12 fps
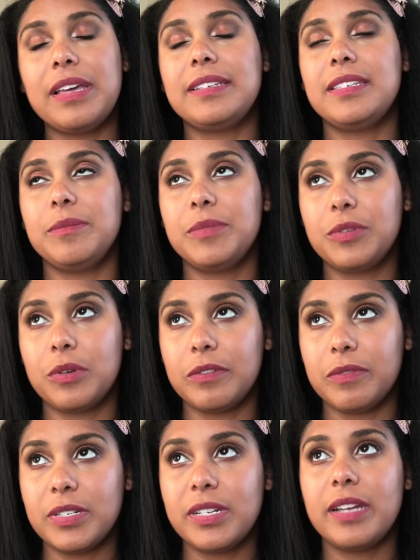that seems sort
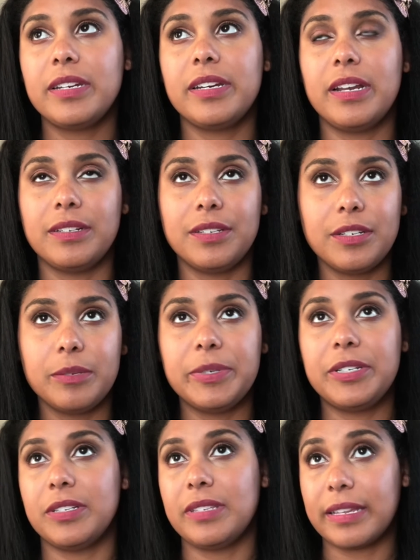of redundant and
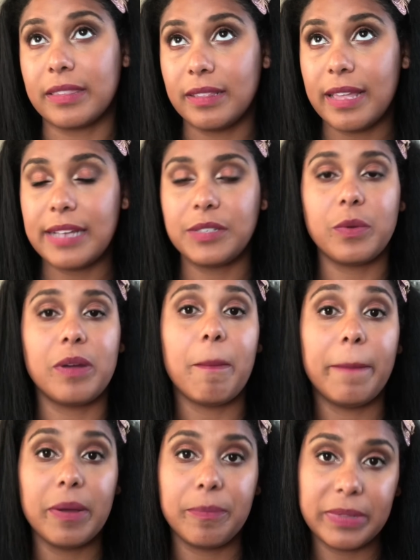stupid, just like the last one,
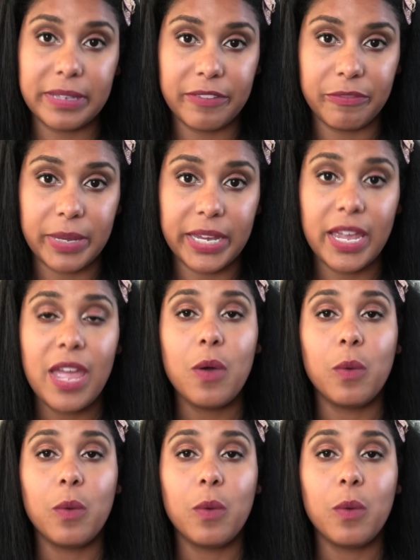but believe me,